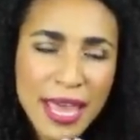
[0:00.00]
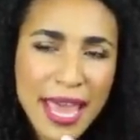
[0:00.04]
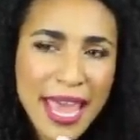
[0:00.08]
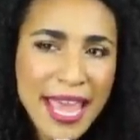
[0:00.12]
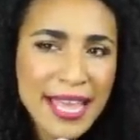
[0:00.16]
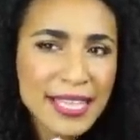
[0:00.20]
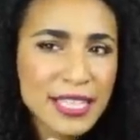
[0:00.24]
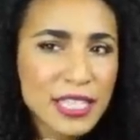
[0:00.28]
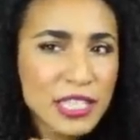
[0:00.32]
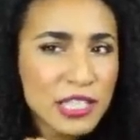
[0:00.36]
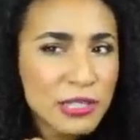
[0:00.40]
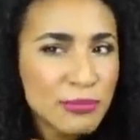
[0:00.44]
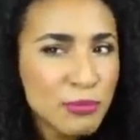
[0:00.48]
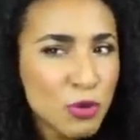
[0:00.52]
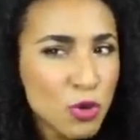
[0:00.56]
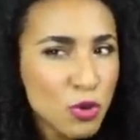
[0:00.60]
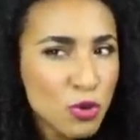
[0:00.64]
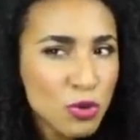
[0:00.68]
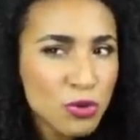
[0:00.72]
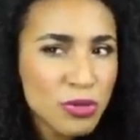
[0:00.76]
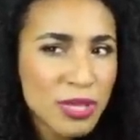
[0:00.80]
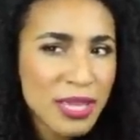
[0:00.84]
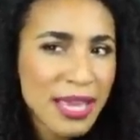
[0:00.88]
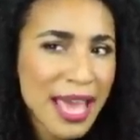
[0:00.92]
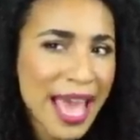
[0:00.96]
it's
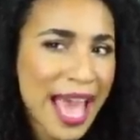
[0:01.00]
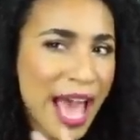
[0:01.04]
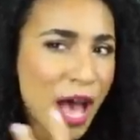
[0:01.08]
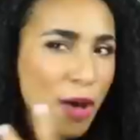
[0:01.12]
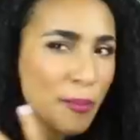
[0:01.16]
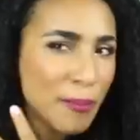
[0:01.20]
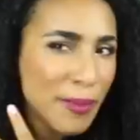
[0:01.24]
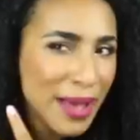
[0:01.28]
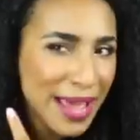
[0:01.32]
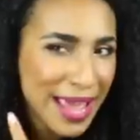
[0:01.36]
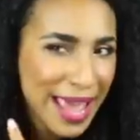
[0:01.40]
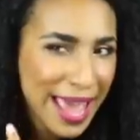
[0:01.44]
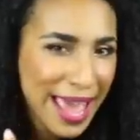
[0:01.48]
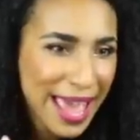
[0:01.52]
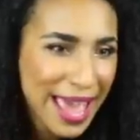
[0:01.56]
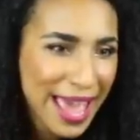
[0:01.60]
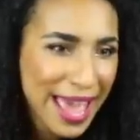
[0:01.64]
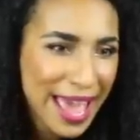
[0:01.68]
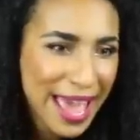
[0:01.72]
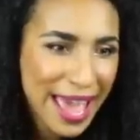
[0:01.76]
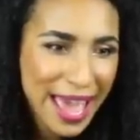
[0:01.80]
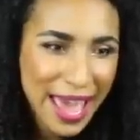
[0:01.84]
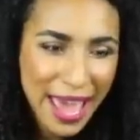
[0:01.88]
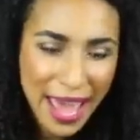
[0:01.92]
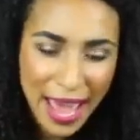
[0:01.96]
smoothing out my
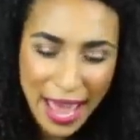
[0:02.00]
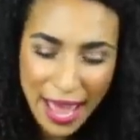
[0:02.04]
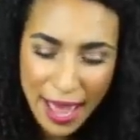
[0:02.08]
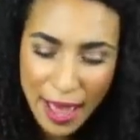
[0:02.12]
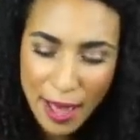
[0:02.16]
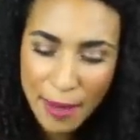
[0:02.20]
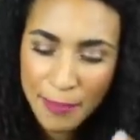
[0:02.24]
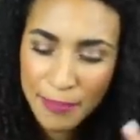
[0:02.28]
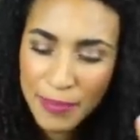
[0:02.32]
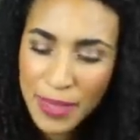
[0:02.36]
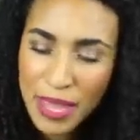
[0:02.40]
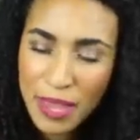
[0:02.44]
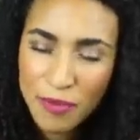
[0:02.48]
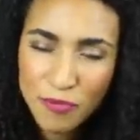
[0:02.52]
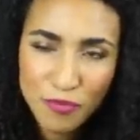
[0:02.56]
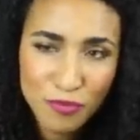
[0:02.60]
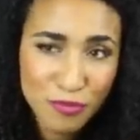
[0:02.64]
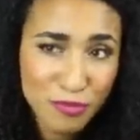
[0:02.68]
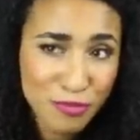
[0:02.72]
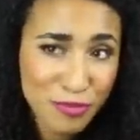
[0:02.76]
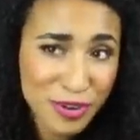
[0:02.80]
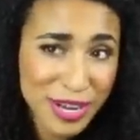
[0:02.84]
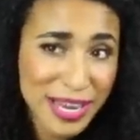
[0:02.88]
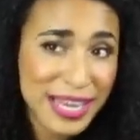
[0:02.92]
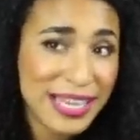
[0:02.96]
hair. It
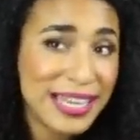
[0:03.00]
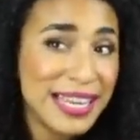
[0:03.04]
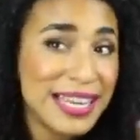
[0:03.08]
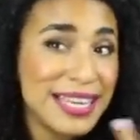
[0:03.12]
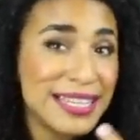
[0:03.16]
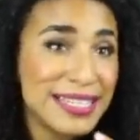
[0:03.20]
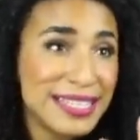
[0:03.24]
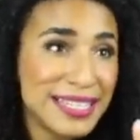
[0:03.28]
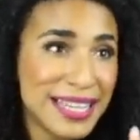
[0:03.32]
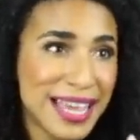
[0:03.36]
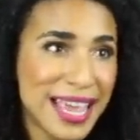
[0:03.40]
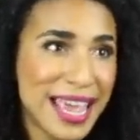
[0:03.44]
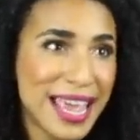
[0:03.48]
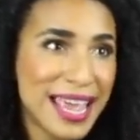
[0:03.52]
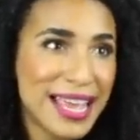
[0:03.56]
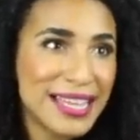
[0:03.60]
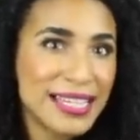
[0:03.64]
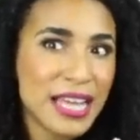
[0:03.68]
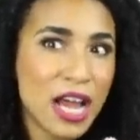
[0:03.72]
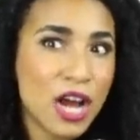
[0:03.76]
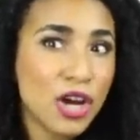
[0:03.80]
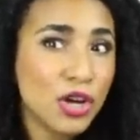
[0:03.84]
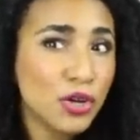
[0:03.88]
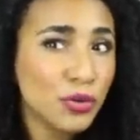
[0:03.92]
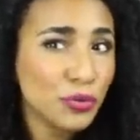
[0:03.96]
really
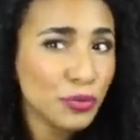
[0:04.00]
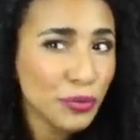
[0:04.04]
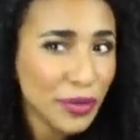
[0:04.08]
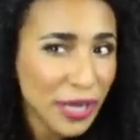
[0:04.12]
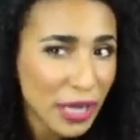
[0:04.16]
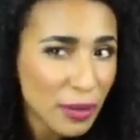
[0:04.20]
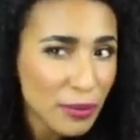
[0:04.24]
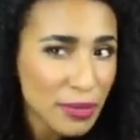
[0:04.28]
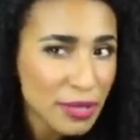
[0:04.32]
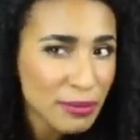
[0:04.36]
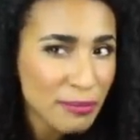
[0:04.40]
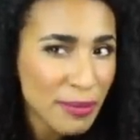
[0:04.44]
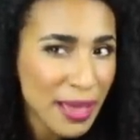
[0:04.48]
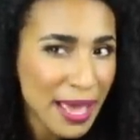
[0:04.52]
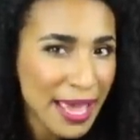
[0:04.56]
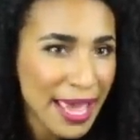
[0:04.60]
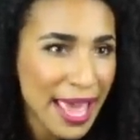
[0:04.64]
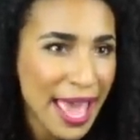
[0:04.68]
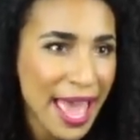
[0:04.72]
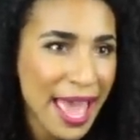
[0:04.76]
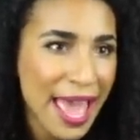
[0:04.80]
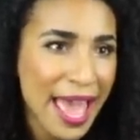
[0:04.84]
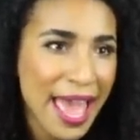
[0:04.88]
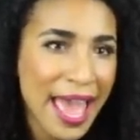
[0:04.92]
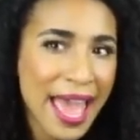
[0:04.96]
did agree with my
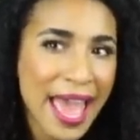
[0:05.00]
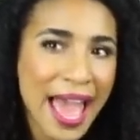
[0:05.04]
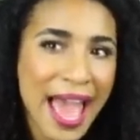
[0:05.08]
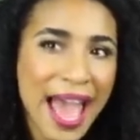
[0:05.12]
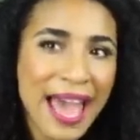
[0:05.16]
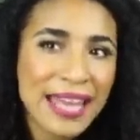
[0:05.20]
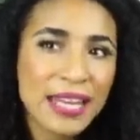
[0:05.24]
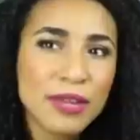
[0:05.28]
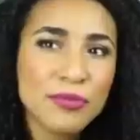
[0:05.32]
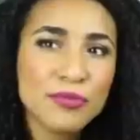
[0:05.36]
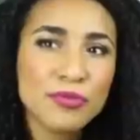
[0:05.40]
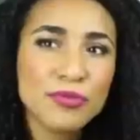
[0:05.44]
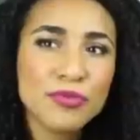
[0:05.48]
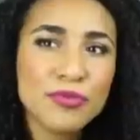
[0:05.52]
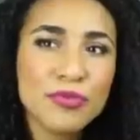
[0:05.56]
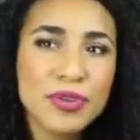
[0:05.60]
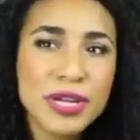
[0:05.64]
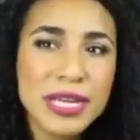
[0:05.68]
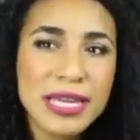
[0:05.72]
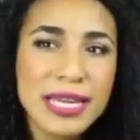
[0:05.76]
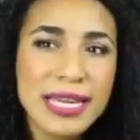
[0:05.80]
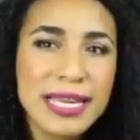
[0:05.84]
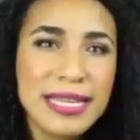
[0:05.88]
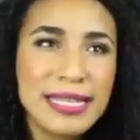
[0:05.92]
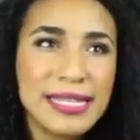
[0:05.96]
hair, and it
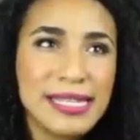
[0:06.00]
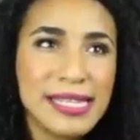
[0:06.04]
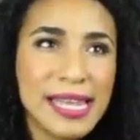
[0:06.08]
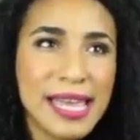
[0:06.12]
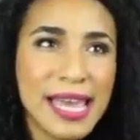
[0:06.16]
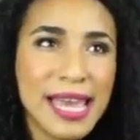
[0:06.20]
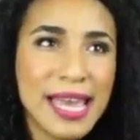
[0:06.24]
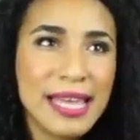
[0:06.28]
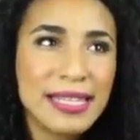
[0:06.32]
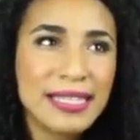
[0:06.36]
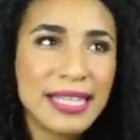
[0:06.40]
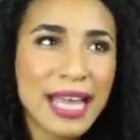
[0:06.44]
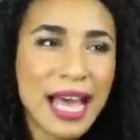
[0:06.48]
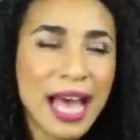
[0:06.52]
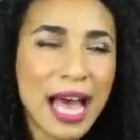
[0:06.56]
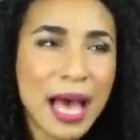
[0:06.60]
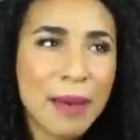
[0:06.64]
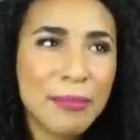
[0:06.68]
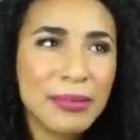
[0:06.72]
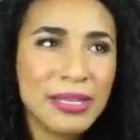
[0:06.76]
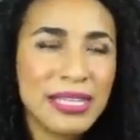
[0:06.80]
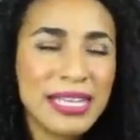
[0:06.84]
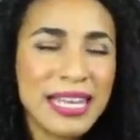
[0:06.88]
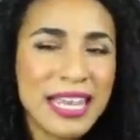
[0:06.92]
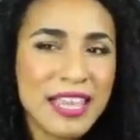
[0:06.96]
really did
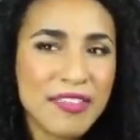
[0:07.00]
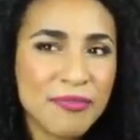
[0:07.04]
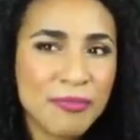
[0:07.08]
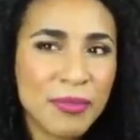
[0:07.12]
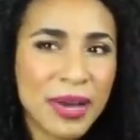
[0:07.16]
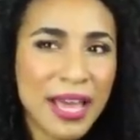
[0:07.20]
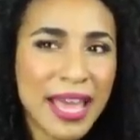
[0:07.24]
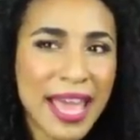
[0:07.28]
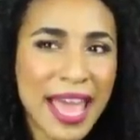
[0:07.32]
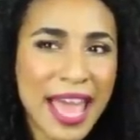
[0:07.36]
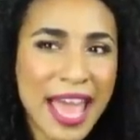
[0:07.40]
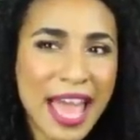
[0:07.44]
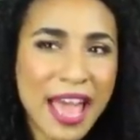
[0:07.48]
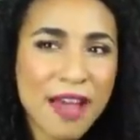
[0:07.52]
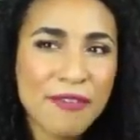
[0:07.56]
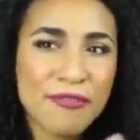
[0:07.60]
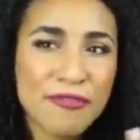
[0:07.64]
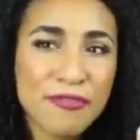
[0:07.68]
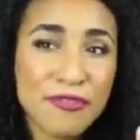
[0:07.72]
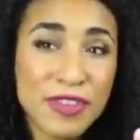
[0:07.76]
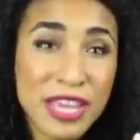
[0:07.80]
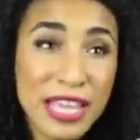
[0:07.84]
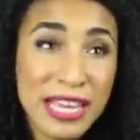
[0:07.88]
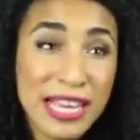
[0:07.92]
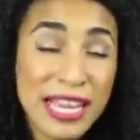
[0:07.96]
leave my hair
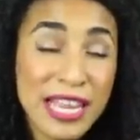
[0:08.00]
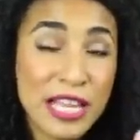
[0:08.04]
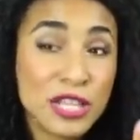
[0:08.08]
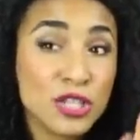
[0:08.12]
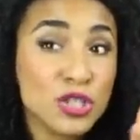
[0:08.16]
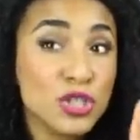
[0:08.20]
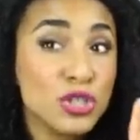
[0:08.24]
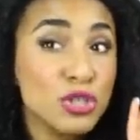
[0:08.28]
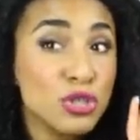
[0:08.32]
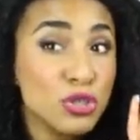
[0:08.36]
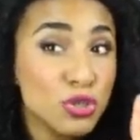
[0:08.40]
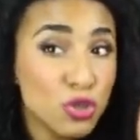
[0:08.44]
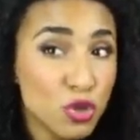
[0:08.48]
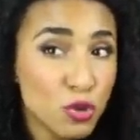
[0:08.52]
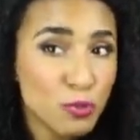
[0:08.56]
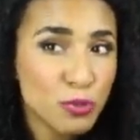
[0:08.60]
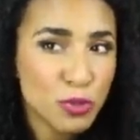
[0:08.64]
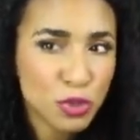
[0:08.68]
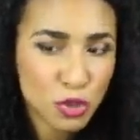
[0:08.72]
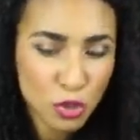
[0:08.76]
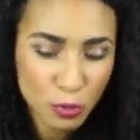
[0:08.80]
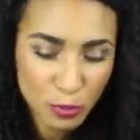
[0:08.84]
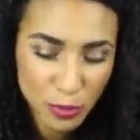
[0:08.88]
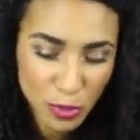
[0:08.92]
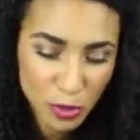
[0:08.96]
feeling
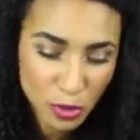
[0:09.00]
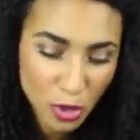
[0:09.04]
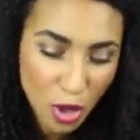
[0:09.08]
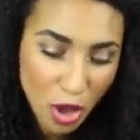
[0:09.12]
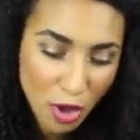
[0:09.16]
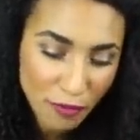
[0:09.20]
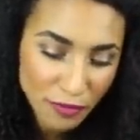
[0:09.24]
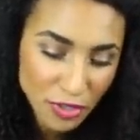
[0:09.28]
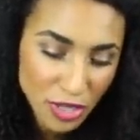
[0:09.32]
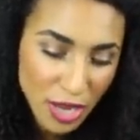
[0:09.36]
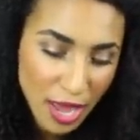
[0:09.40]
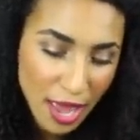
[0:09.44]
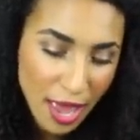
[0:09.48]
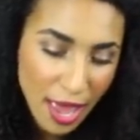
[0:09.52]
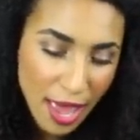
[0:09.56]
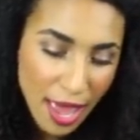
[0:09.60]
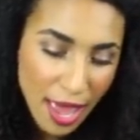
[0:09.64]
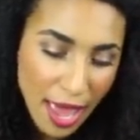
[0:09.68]
super soft.